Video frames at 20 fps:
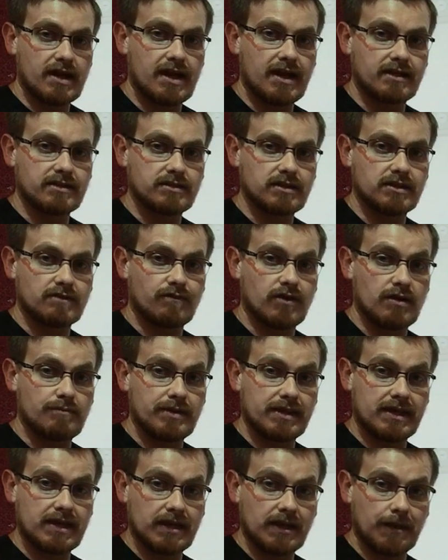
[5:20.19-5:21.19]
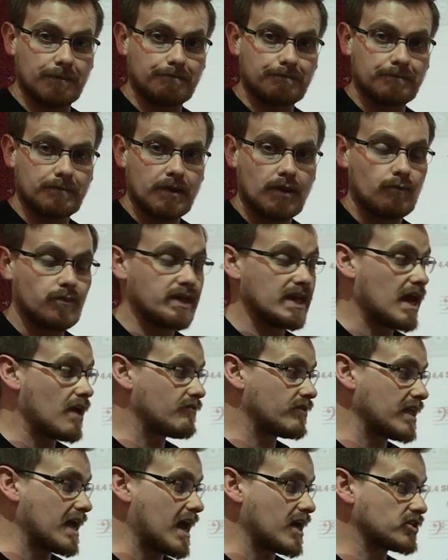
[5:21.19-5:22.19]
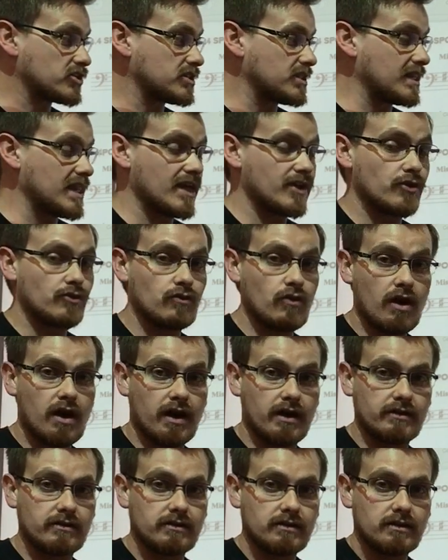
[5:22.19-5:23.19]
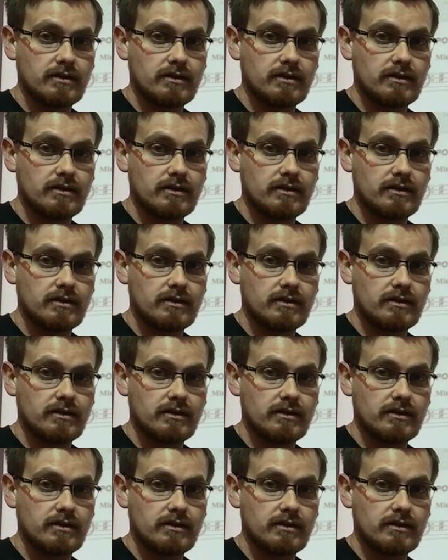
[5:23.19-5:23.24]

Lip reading: 8 at the very beginning. We have it actually later on.